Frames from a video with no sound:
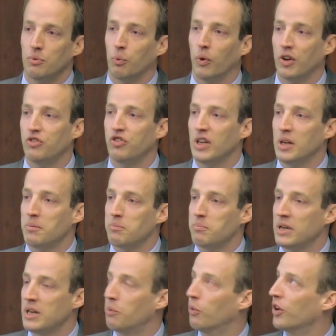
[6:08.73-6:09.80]
What
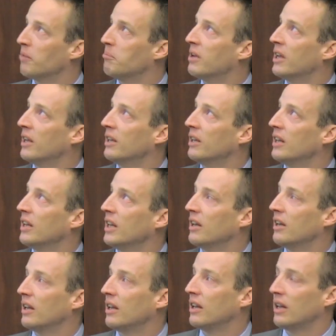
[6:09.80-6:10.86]
GDP would have been
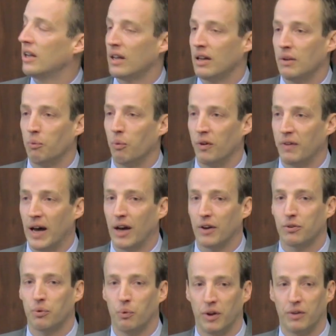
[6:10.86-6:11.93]

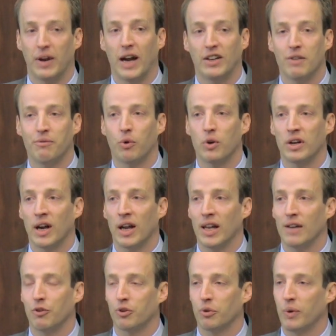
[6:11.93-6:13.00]
without, with 1949
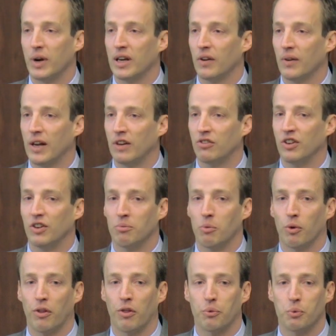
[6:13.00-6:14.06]
levels of regulation is
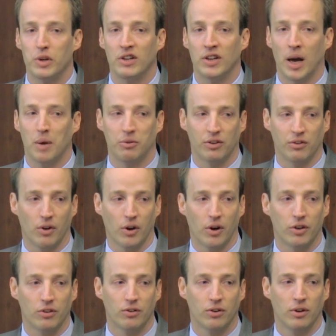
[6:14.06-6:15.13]
more than three times as
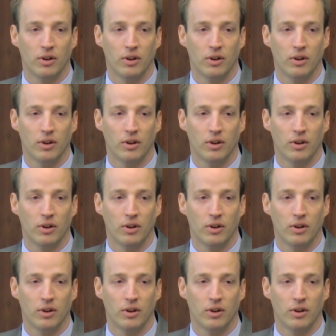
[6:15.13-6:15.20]
large.